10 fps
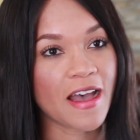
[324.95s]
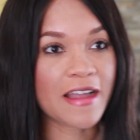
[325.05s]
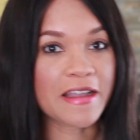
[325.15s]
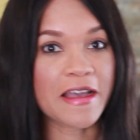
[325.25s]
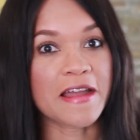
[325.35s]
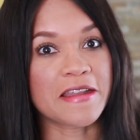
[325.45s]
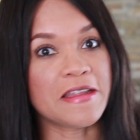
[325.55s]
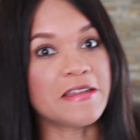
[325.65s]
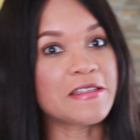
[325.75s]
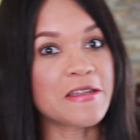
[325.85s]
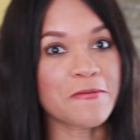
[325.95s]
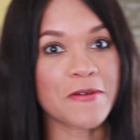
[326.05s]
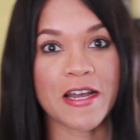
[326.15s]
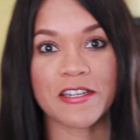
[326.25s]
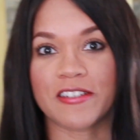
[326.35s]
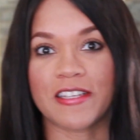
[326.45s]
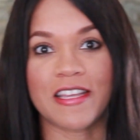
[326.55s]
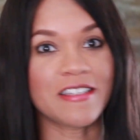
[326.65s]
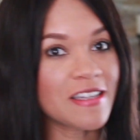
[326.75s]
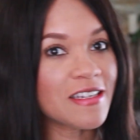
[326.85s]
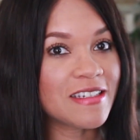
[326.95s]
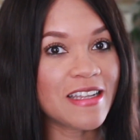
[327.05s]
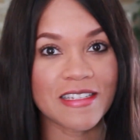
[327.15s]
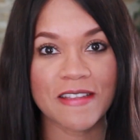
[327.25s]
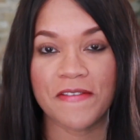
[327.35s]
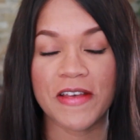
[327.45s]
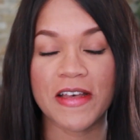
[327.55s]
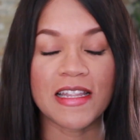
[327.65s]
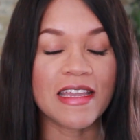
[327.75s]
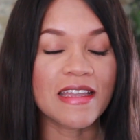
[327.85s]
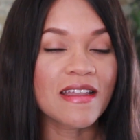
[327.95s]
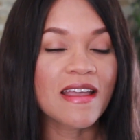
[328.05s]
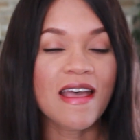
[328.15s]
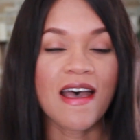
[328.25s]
I got an instant rush, an instant dizzy feeling.